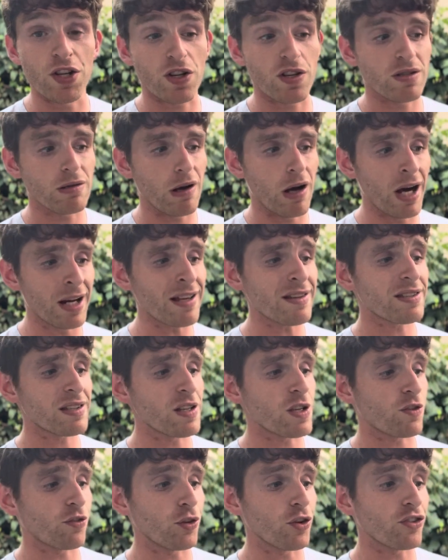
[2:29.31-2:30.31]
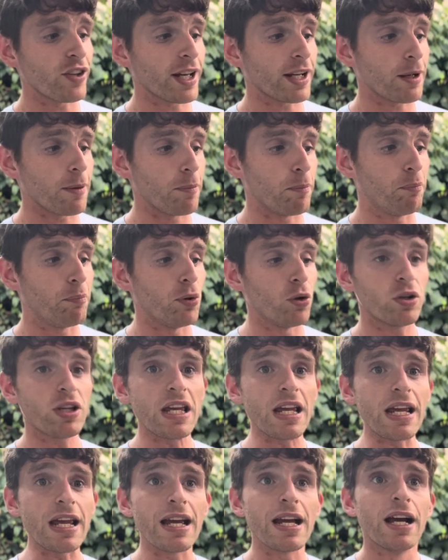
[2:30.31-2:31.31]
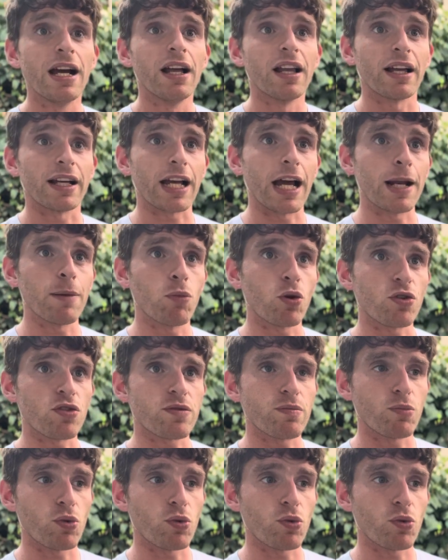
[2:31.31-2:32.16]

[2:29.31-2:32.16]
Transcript: Because honestly, this feels like a bulky, a kind of more